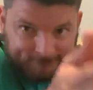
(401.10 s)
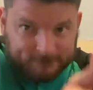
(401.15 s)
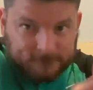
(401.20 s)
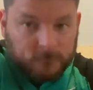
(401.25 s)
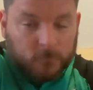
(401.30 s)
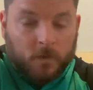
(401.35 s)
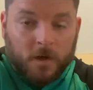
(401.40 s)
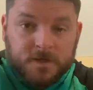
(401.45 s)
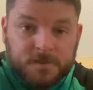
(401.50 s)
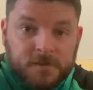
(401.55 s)

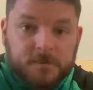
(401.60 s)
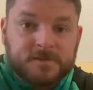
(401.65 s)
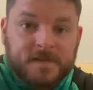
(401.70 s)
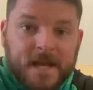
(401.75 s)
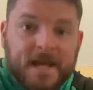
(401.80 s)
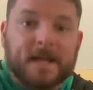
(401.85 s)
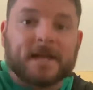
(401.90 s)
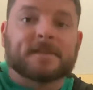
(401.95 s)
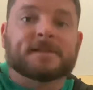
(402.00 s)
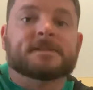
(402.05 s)
wash those
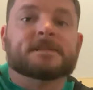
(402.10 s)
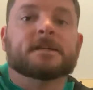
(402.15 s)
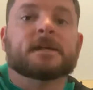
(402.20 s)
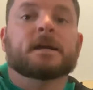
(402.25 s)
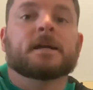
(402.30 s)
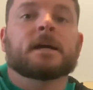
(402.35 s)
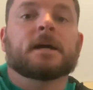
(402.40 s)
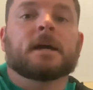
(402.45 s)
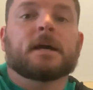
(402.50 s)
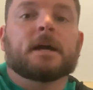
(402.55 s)
hands,
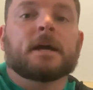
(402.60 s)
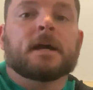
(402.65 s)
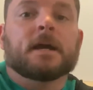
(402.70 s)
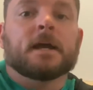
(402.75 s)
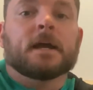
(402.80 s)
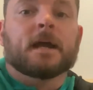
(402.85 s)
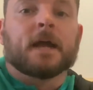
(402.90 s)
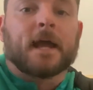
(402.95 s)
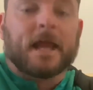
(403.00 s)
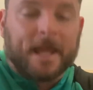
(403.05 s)

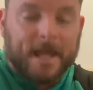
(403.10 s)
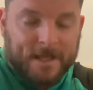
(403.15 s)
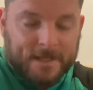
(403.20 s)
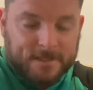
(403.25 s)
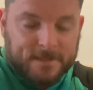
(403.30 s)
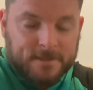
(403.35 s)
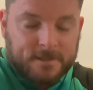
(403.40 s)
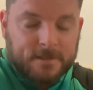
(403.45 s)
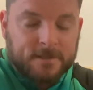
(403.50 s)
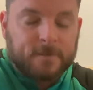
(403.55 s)

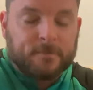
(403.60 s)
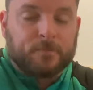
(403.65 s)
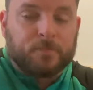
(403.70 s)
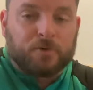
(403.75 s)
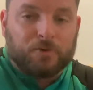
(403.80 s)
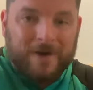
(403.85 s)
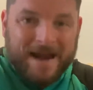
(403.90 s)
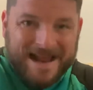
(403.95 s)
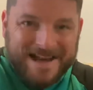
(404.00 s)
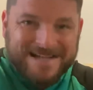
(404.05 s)
and
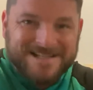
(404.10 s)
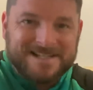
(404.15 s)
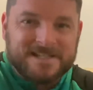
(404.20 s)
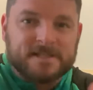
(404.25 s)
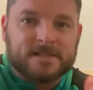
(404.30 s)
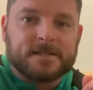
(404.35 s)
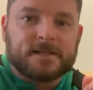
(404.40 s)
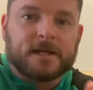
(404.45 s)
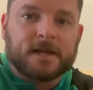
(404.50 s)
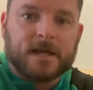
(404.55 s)

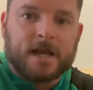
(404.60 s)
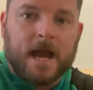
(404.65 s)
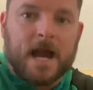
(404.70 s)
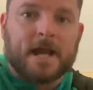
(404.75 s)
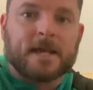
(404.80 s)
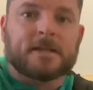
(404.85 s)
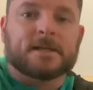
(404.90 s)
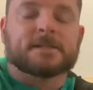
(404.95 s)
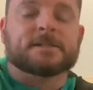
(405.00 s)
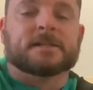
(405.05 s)
practice
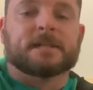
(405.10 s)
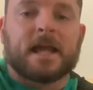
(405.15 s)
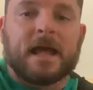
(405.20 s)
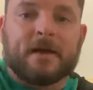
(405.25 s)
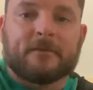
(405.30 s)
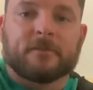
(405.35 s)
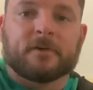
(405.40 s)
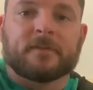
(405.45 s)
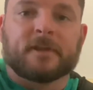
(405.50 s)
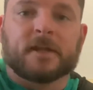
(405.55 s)
kindness in
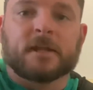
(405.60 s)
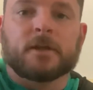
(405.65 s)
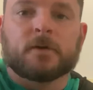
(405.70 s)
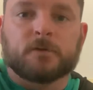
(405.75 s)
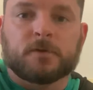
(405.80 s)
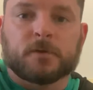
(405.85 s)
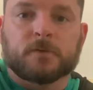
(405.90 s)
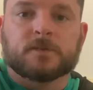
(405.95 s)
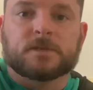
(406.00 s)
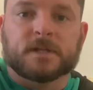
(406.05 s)
everything you
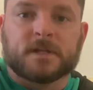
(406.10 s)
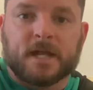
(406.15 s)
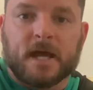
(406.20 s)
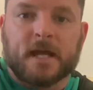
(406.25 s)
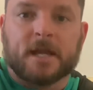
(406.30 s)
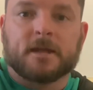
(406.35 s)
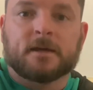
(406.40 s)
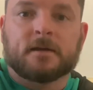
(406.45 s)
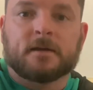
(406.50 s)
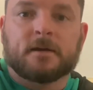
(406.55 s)
do
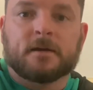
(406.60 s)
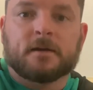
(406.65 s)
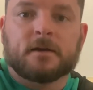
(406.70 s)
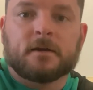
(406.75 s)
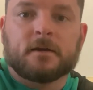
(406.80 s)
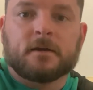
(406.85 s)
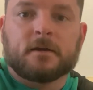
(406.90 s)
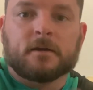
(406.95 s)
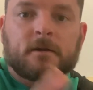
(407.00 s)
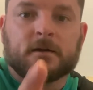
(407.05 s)
today.
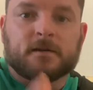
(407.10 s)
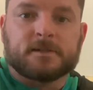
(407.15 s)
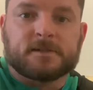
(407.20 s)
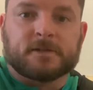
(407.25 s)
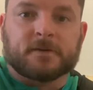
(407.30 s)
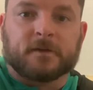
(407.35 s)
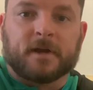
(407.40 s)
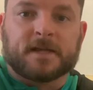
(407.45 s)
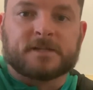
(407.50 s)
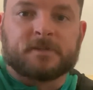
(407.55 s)
See
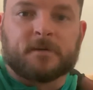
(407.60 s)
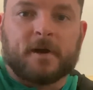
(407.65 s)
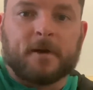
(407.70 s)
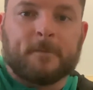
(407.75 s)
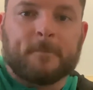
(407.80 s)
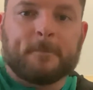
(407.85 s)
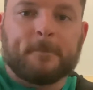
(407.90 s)
you guys around.